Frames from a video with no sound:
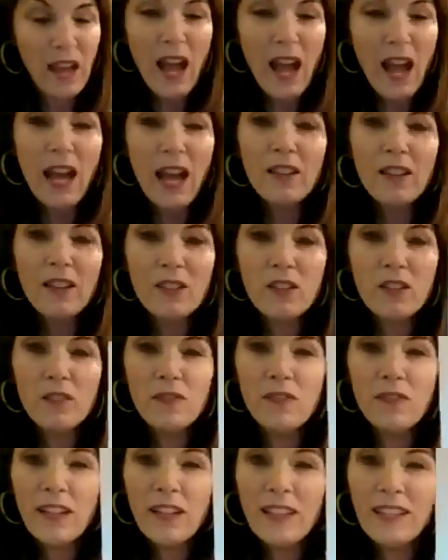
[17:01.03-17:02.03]
Ah, it
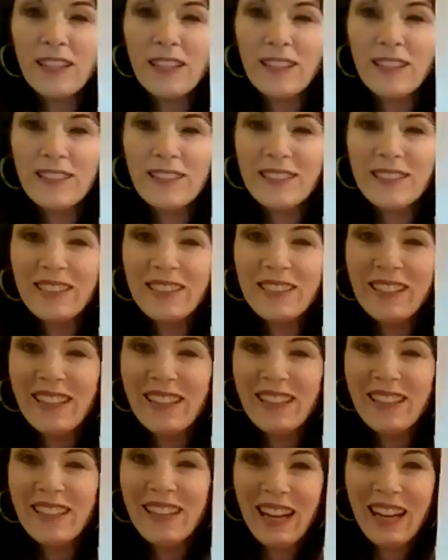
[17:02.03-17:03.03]
looks so friendly, doesn't
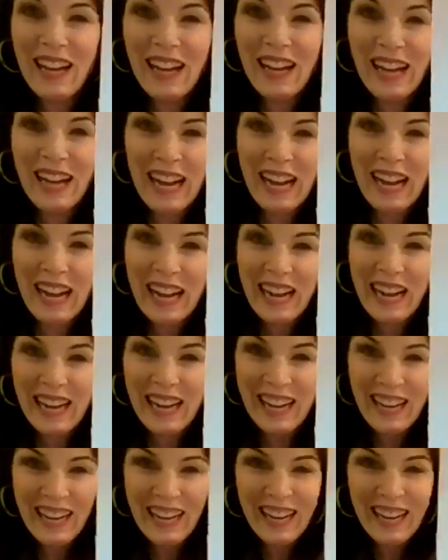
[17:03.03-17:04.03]
it?